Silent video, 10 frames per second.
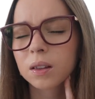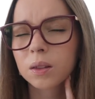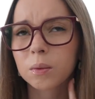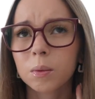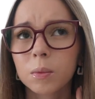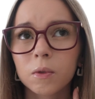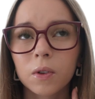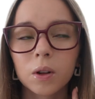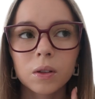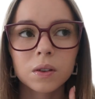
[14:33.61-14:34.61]
the
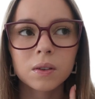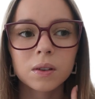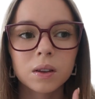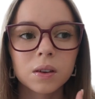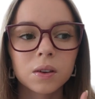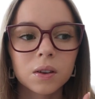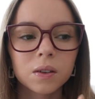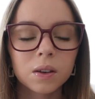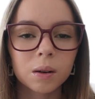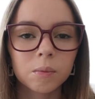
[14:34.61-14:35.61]
removal of the
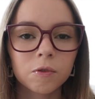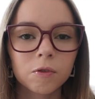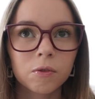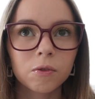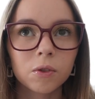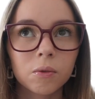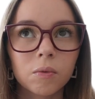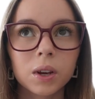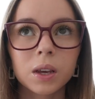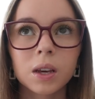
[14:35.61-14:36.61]
stitches and I'm
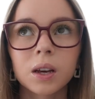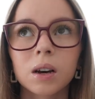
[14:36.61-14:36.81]
freaking